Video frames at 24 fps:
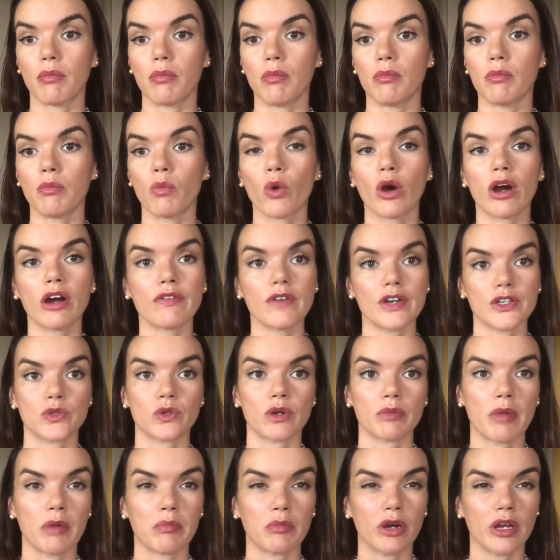more of us
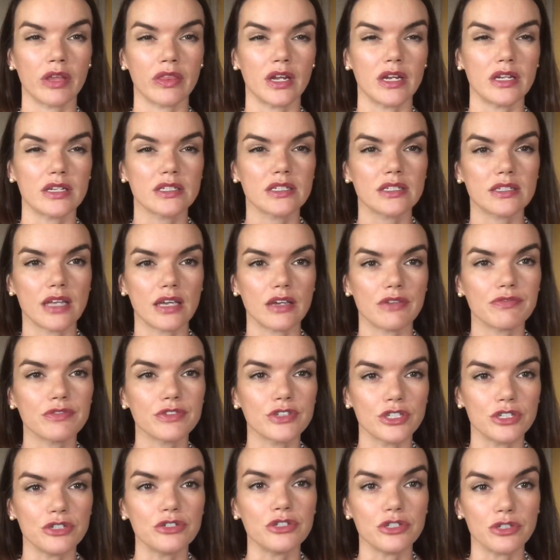remembering that it's safe
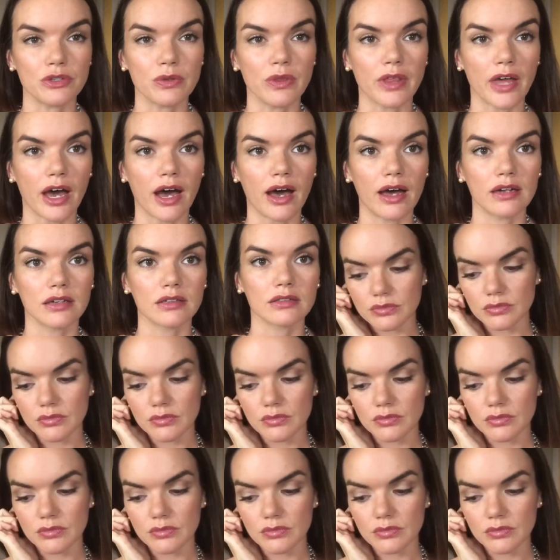to do that.